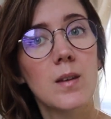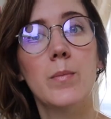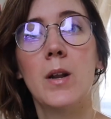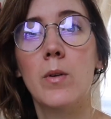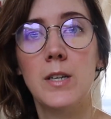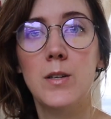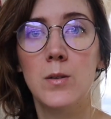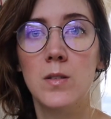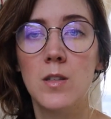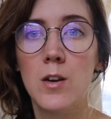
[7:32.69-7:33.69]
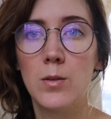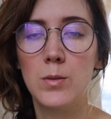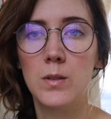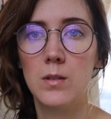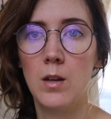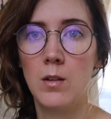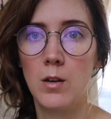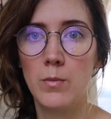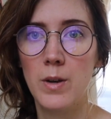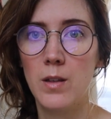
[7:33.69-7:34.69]
But I want to use those
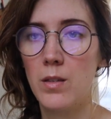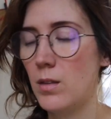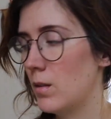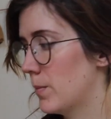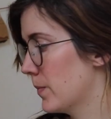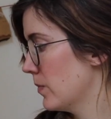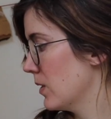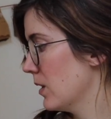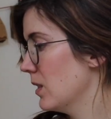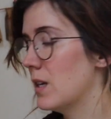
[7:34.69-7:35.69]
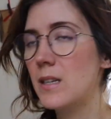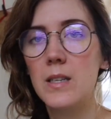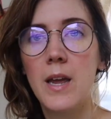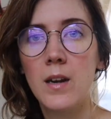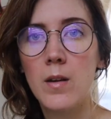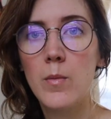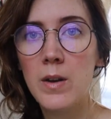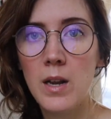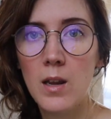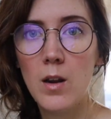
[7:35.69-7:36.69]
along with this and
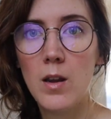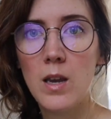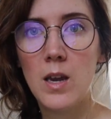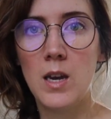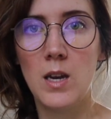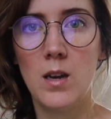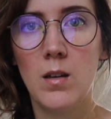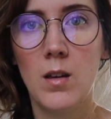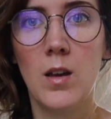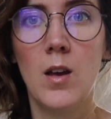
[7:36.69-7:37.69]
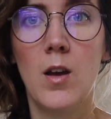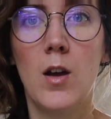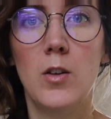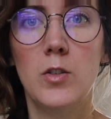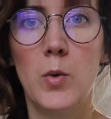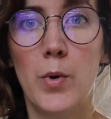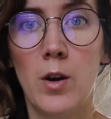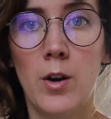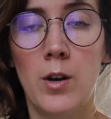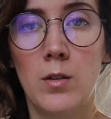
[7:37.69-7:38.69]
knit a
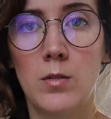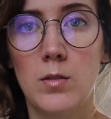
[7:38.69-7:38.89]
super